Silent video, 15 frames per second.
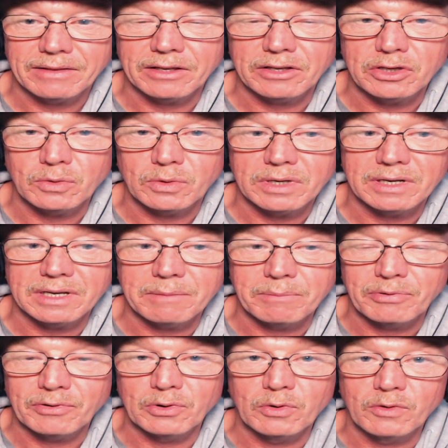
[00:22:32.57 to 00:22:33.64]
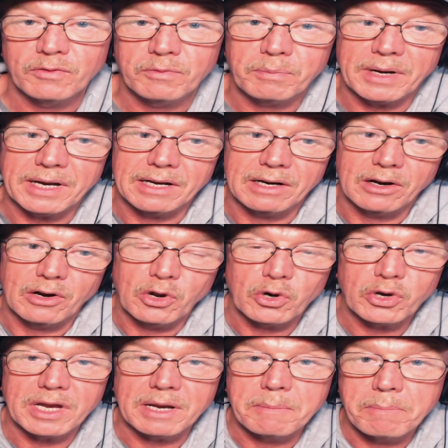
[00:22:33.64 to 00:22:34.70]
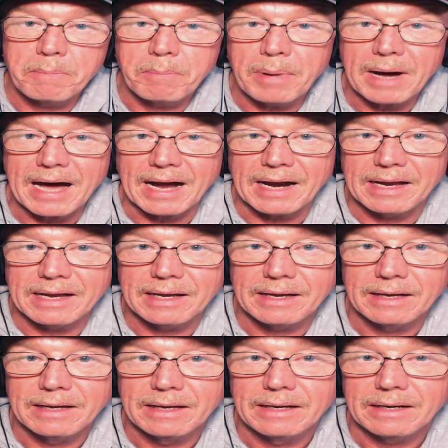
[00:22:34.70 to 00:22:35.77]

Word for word: that you can improve by looking back